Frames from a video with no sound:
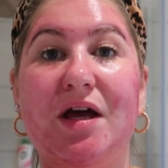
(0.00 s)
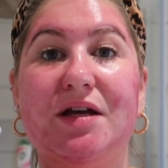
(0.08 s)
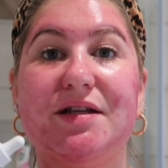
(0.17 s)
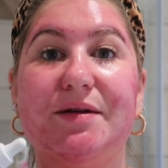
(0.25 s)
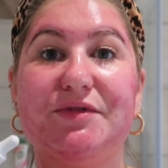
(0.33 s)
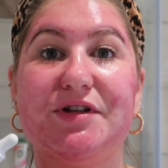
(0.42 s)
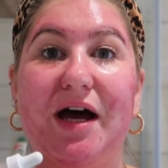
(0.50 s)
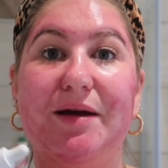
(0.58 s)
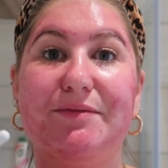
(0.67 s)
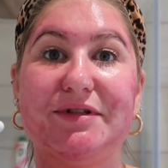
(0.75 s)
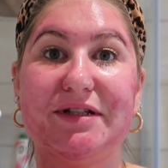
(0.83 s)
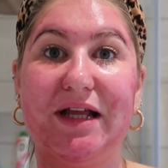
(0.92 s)

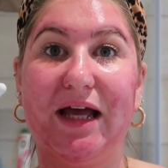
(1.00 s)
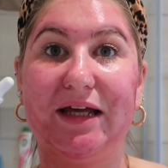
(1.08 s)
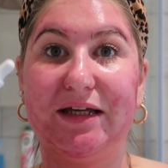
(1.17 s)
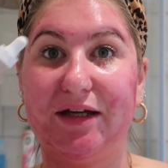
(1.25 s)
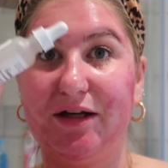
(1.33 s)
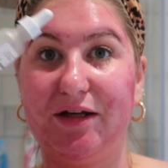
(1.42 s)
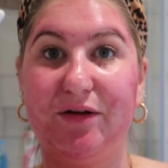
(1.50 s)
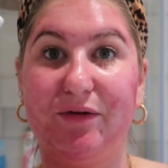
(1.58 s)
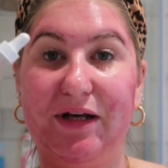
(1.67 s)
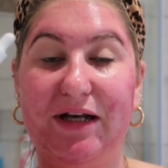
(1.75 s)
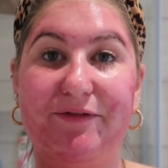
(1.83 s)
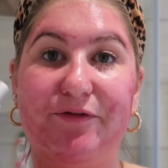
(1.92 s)
sometimes like an
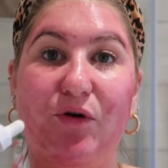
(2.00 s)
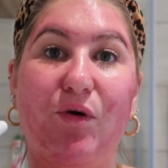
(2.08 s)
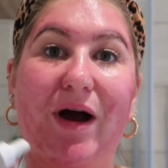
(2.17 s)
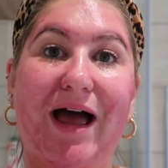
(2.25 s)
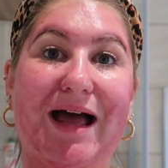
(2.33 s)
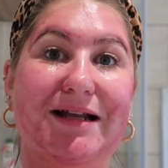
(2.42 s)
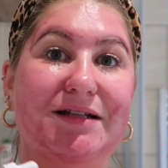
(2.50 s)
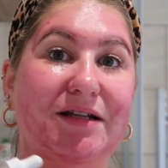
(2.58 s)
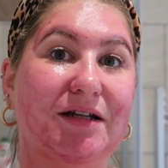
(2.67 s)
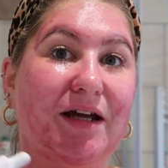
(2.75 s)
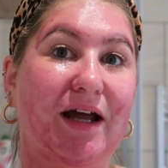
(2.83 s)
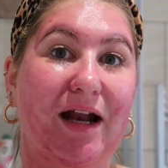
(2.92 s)
oily forehead,
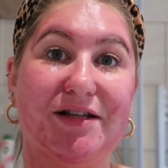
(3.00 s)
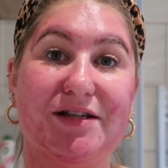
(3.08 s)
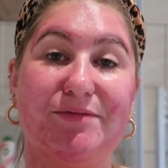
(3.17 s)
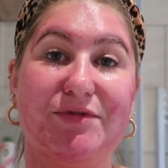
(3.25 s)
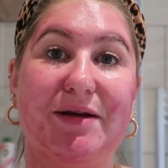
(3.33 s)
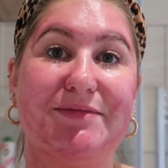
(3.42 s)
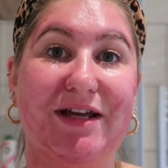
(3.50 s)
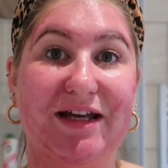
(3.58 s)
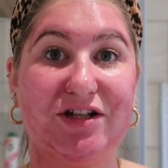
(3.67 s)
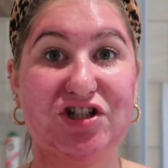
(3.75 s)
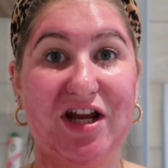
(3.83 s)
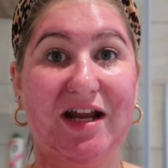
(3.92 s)
and sometimes
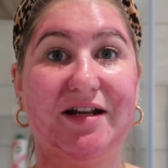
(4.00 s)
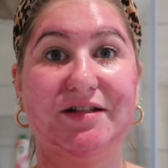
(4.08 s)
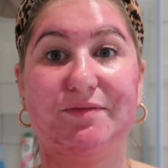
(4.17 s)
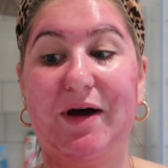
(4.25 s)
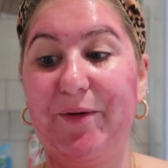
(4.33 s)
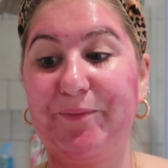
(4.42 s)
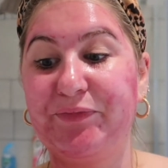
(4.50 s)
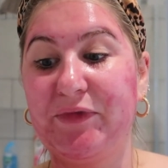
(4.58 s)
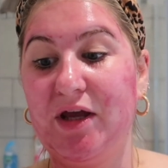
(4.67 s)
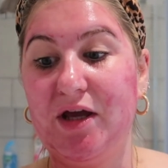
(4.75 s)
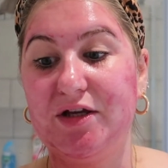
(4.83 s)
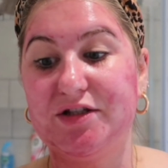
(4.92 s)
like chin as well.
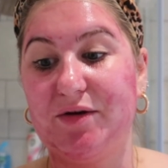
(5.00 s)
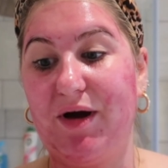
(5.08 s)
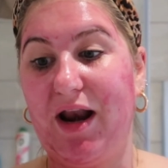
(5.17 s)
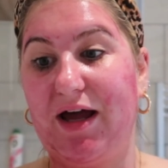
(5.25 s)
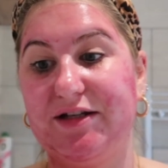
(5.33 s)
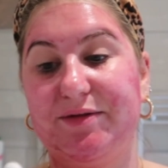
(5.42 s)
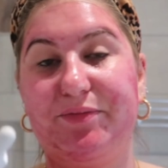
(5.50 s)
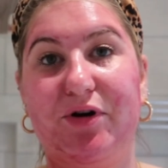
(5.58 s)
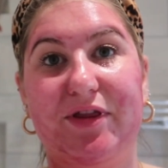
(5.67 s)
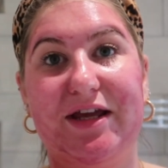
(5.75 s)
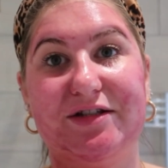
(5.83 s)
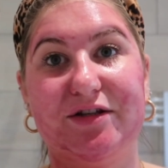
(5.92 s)
So I like to
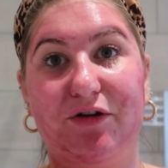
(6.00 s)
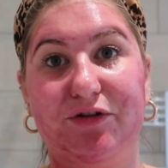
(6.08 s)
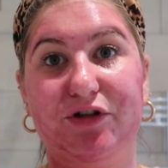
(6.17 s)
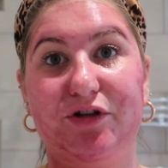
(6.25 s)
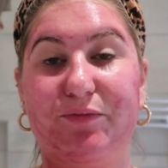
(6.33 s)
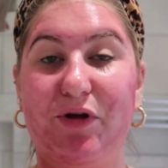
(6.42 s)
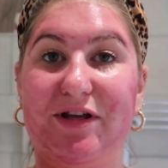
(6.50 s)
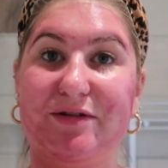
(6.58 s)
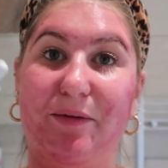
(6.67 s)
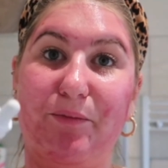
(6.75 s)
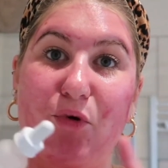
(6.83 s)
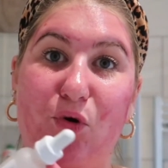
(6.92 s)
put this on. You can put this
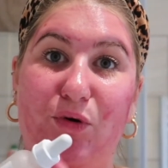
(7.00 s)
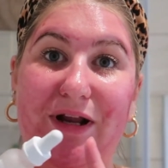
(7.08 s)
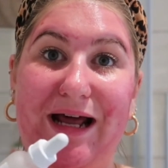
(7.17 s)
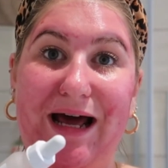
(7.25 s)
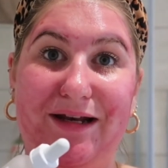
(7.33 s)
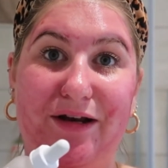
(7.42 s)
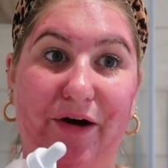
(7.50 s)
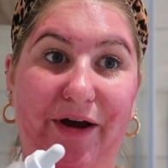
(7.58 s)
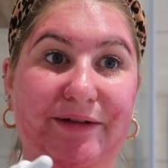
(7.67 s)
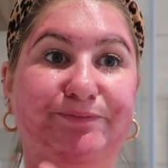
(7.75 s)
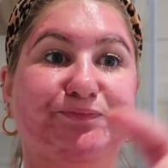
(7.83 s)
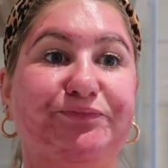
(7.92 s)
on morning and
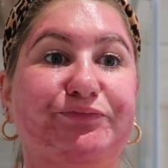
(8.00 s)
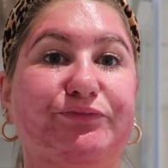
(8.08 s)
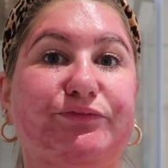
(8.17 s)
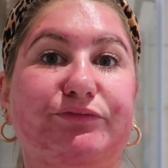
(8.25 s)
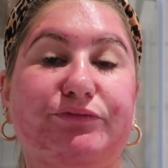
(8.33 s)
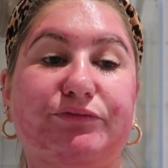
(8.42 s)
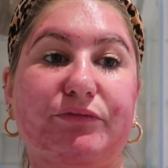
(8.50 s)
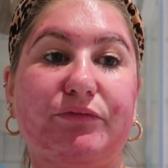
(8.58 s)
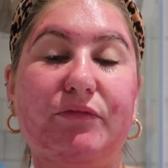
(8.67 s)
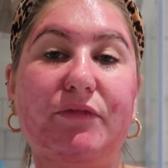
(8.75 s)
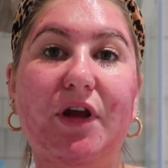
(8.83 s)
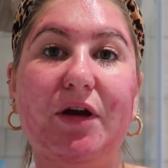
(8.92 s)
night,
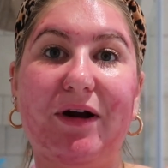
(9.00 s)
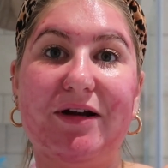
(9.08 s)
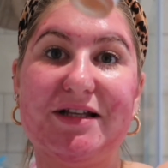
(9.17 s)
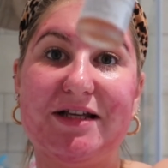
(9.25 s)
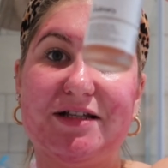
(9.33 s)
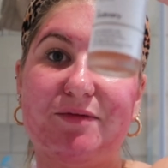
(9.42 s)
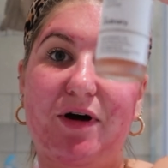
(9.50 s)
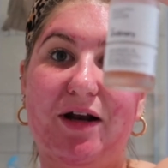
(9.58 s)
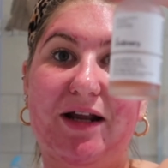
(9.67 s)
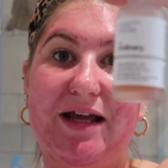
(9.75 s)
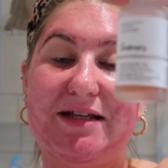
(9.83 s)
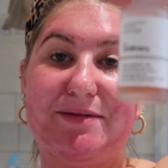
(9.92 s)
whereas this
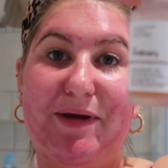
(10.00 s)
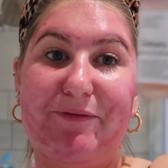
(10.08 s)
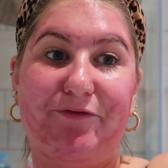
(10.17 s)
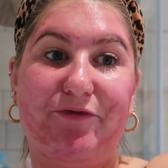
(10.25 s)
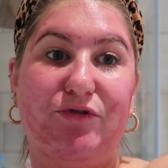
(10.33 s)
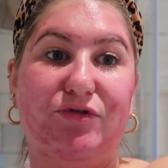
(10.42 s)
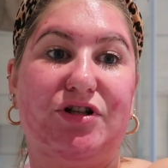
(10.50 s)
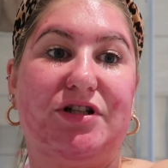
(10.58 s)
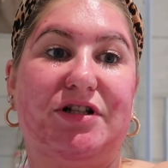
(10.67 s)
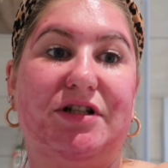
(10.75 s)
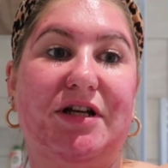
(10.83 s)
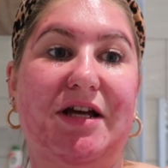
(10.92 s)
one is meant for just
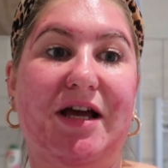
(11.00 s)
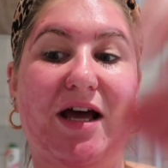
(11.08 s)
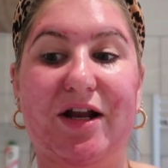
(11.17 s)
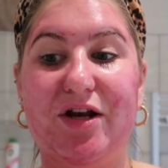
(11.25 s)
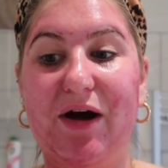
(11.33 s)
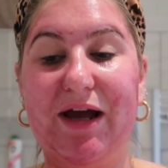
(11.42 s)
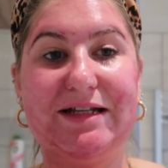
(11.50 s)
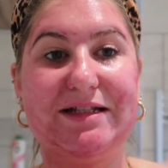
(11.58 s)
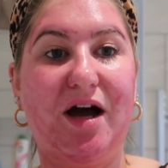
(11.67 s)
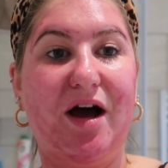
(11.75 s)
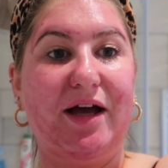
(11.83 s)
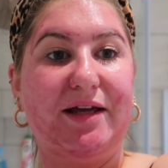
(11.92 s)
night
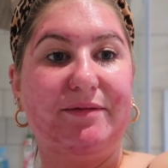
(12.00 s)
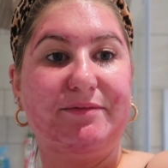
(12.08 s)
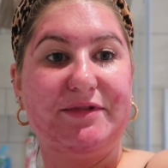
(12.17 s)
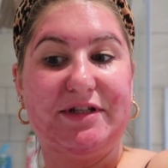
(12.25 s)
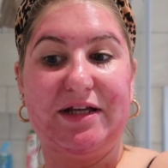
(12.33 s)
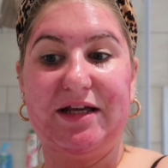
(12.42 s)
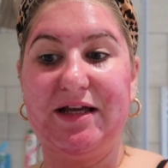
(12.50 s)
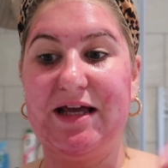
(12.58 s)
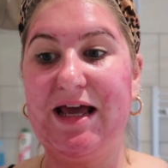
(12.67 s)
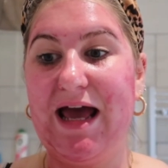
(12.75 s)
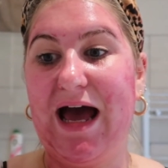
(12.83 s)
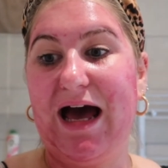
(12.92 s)
times.
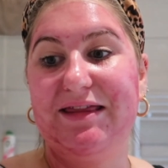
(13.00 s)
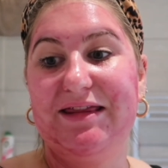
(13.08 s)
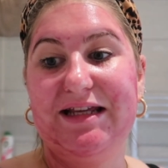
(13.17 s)
And